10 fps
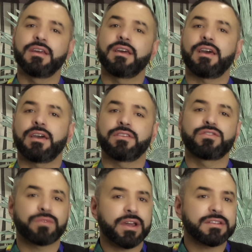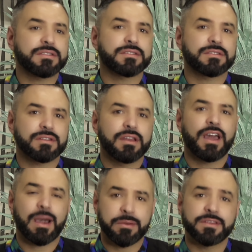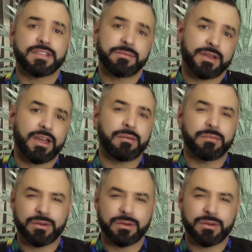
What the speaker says: And the dress happened at the same time,